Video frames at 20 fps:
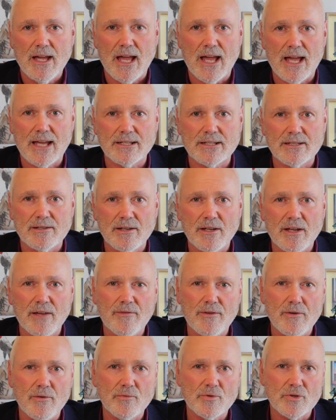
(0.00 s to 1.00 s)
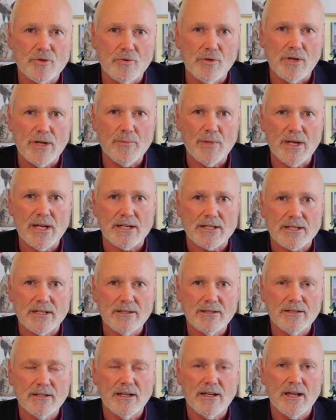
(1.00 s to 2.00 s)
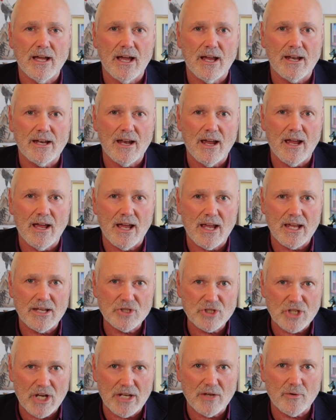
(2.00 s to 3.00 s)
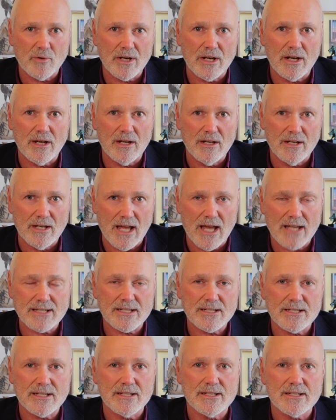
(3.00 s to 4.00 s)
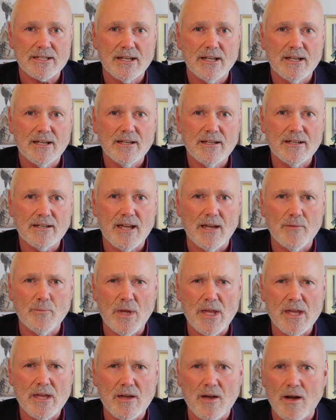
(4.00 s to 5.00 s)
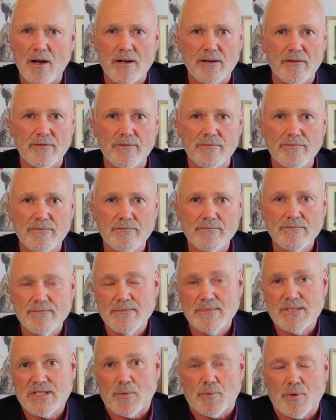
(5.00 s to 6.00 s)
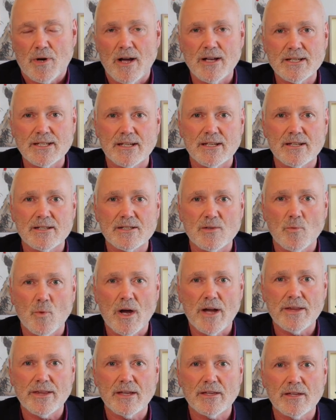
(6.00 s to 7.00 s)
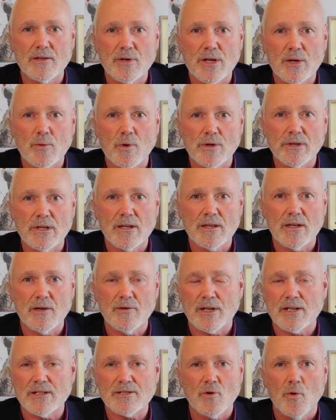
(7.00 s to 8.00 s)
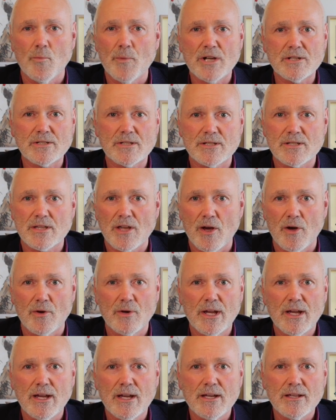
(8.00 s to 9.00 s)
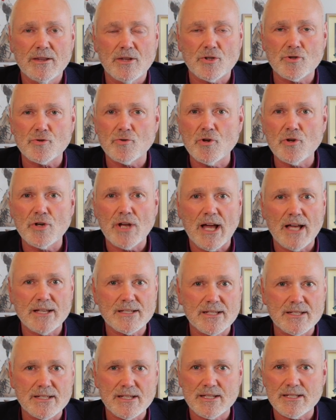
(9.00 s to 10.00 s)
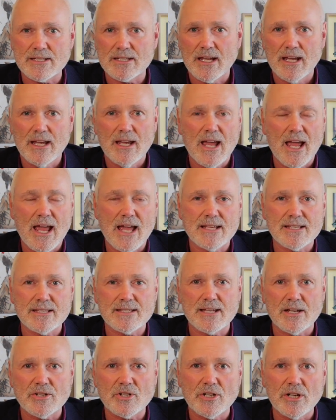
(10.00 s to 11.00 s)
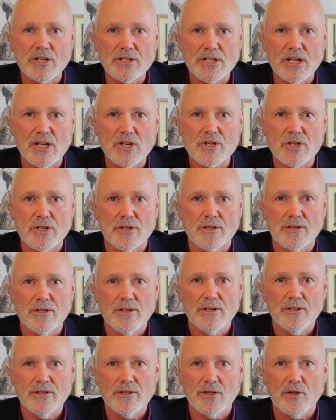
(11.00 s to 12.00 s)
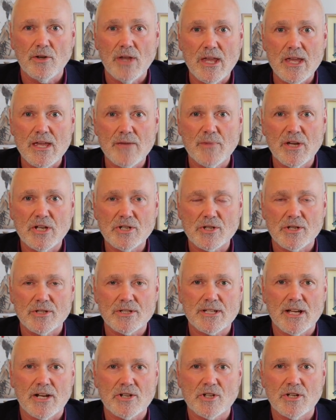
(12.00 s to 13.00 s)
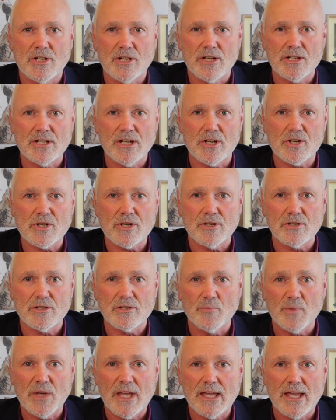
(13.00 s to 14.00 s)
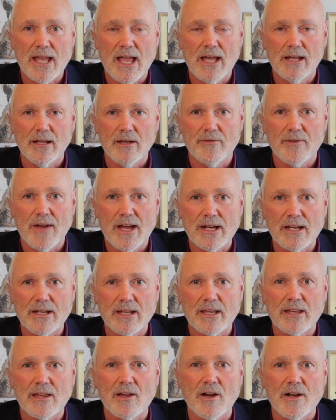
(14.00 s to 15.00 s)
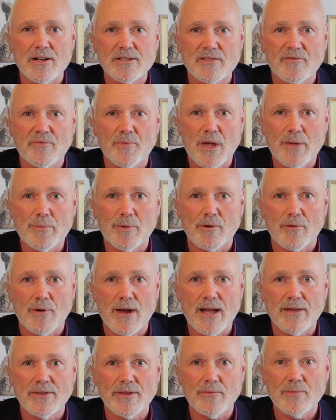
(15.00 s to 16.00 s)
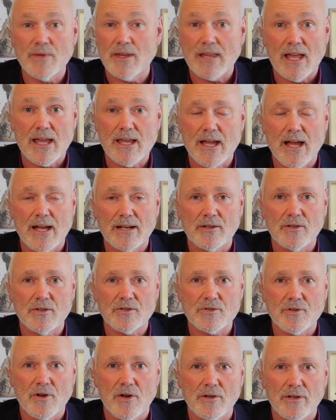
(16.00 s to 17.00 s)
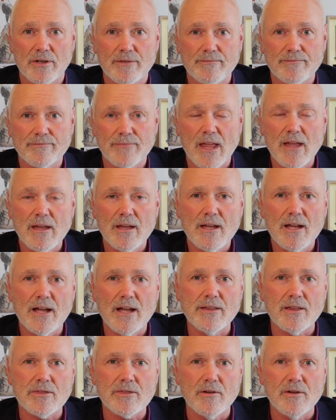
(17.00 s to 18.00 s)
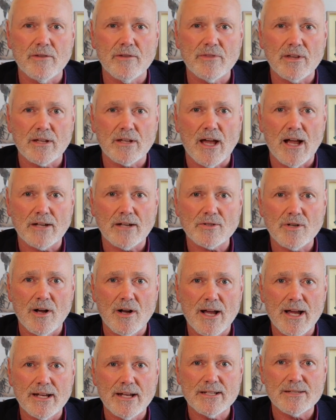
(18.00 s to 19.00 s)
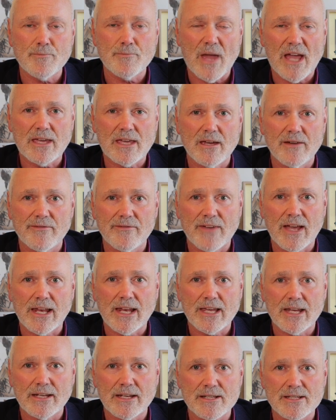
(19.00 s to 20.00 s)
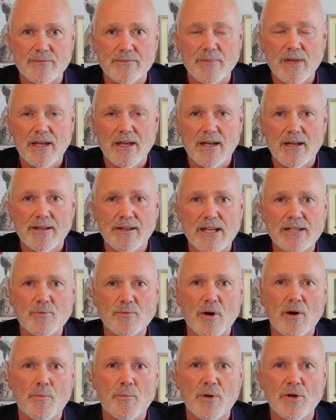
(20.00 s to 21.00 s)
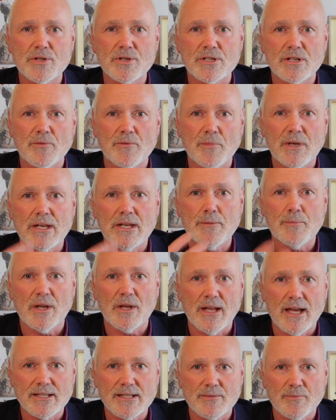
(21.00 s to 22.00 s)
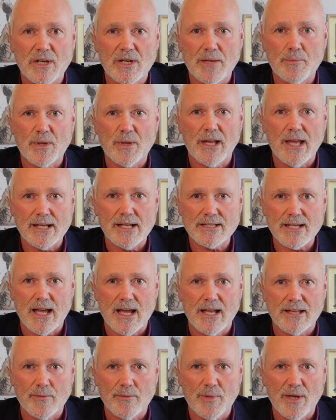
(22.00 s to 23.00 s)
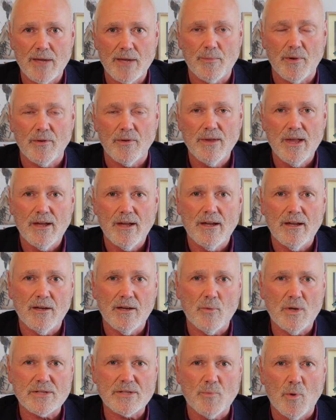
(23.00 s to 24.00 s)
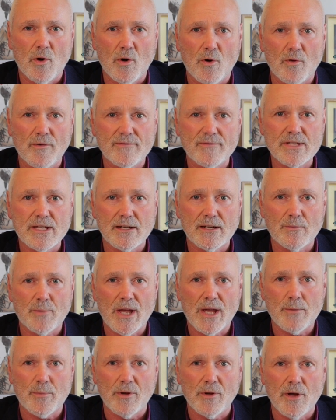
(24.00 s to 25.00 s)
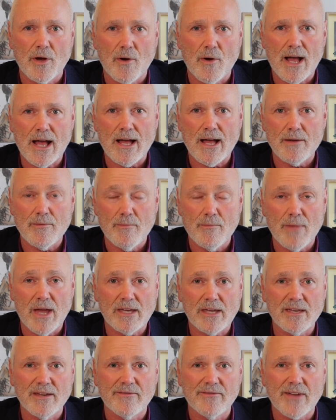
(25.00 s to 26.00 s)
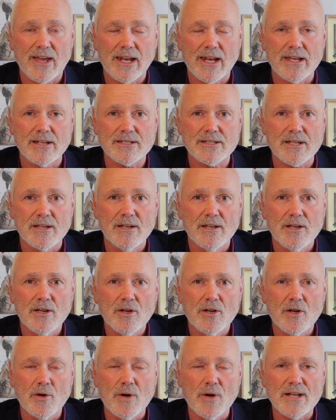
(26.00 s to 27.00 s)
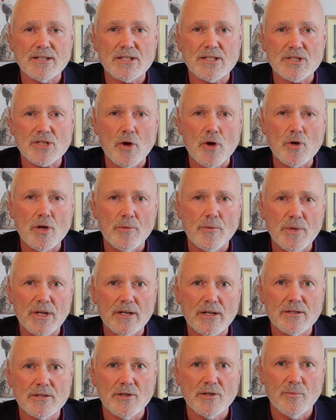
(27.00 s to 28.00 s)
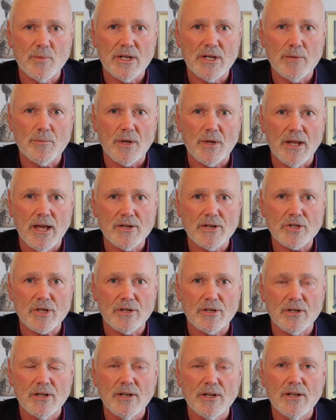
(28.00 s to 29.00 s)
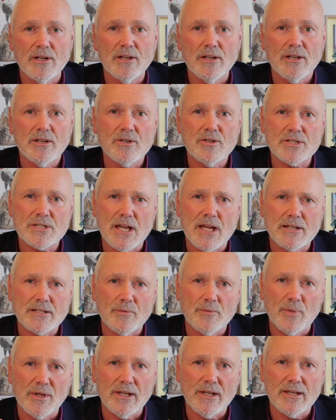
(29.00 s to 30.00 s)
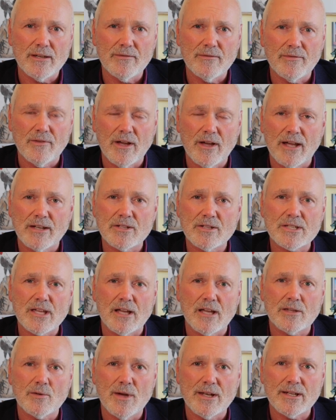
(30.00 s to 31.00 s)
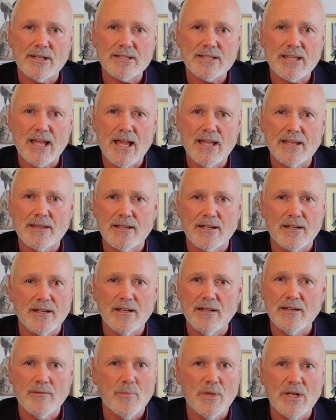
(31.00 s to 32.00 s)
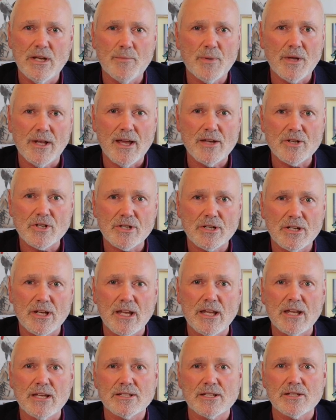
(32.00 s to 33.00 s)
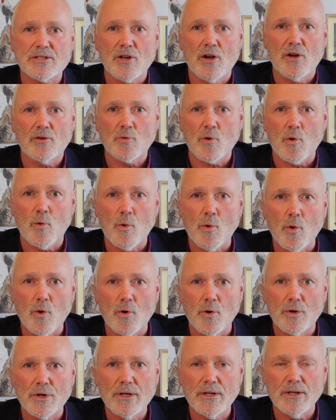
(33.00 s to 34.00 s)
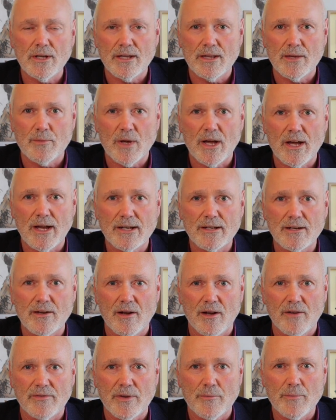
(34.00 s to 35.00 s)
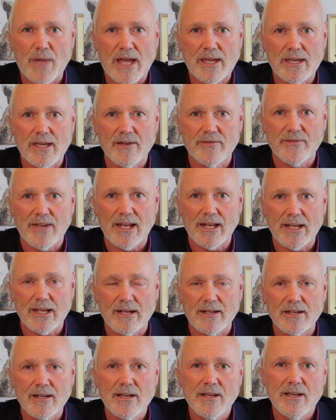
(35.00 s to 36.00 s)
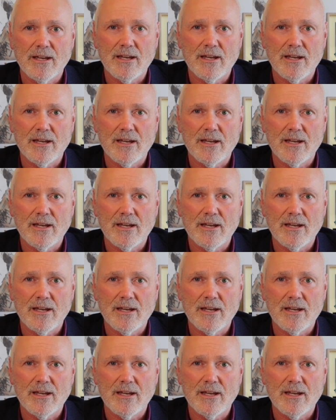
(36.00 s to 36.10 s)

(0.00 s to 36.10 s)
And if you truly meet a genuine narcissist, it can be kind of surprising as to why they're doing what they're doing. It's almost as though the true narcissist has such an addiction to image and such an addiction to being elevated in the eyes of people around them that they can't control it. And the third of the dark triad is Machiavellianism, and that's where a person manipulates other people. And once more, we've seen people who are Machiavellians, who are so committed to manipulation, you start to believe and you start to understand that manipulation is its own reward in the mind of the Machiavellian.